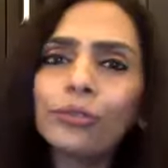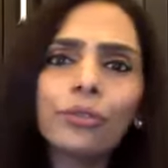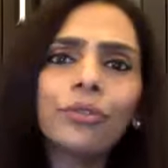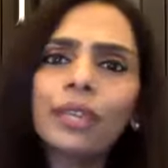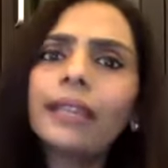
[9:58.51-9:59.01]
Do
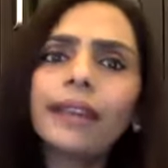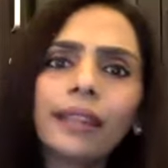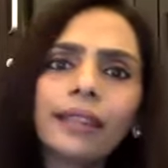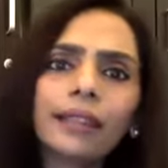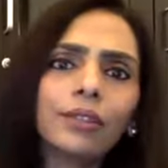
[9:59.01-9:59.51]
you need
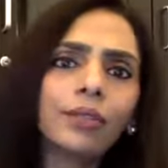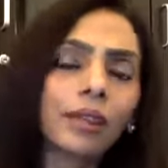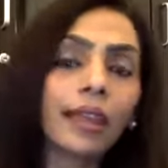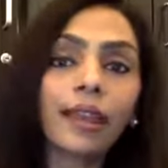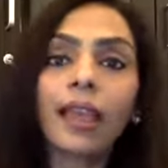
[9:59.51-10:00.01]
anything?
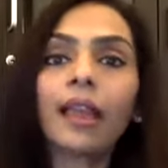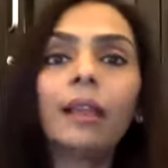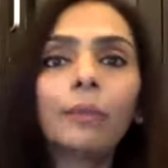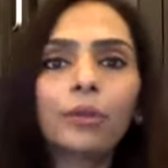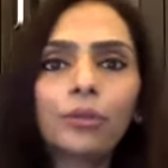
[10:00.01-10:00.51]
Can I
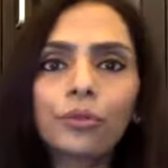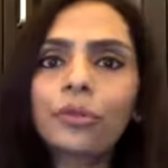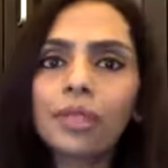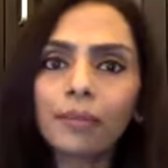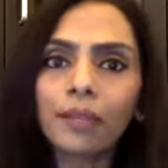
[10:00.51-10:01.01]
help you to do
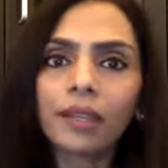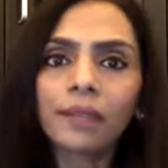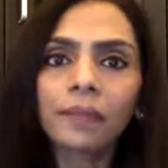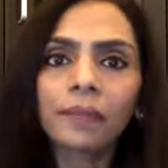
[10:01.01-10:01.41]
something?